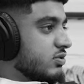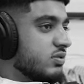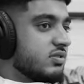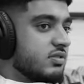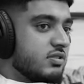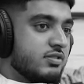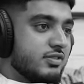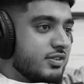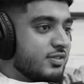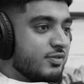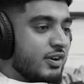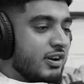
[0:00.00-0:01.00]
So
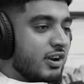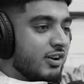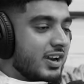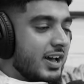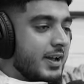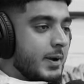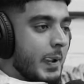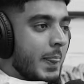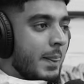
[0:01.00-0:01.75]
it's a very long day.